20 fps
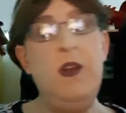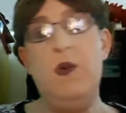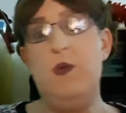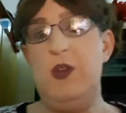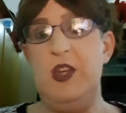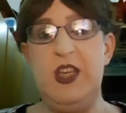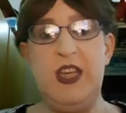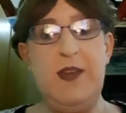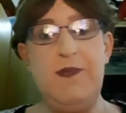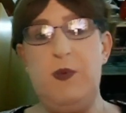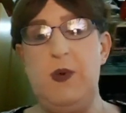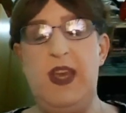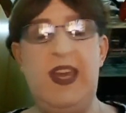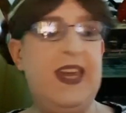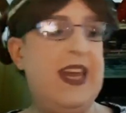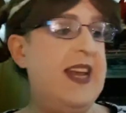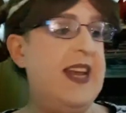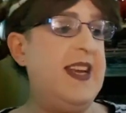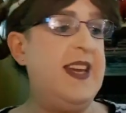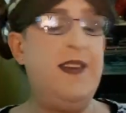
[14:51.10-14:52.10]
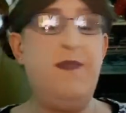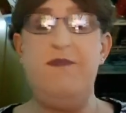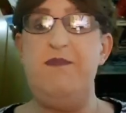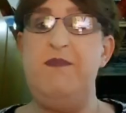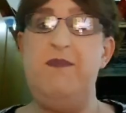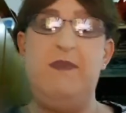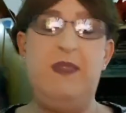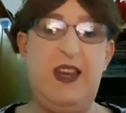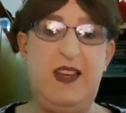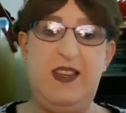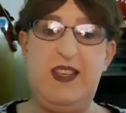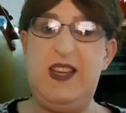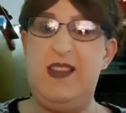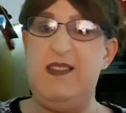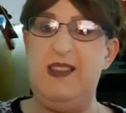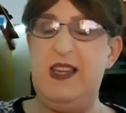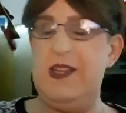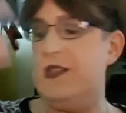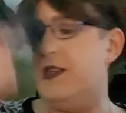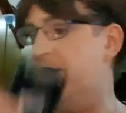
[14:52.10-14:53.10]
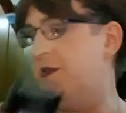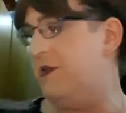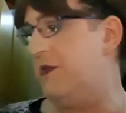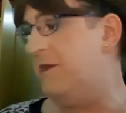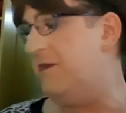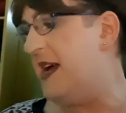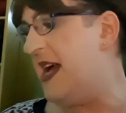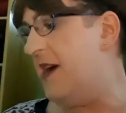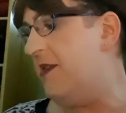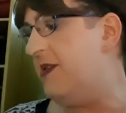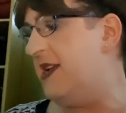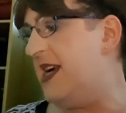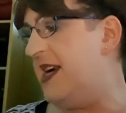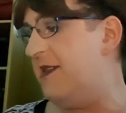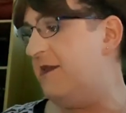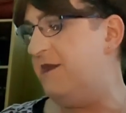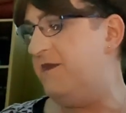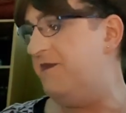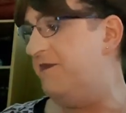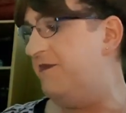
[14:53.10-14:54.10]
whichever way you get it. Like I said, this stuff's from Poundland.